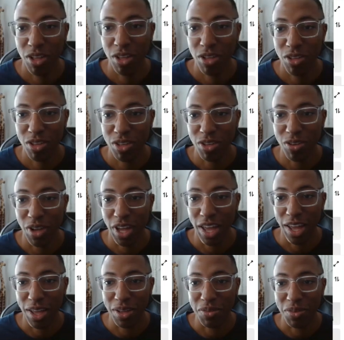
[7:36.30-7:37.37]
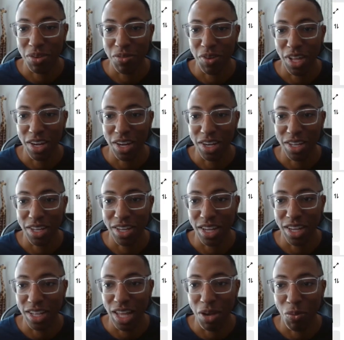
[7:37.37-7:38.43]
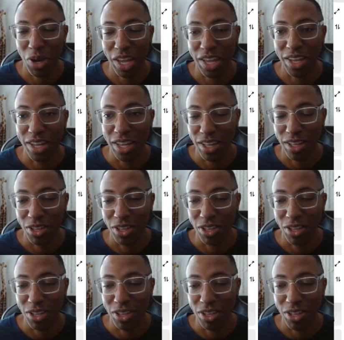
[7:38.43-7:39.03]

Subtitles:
you have your vanity, and that way you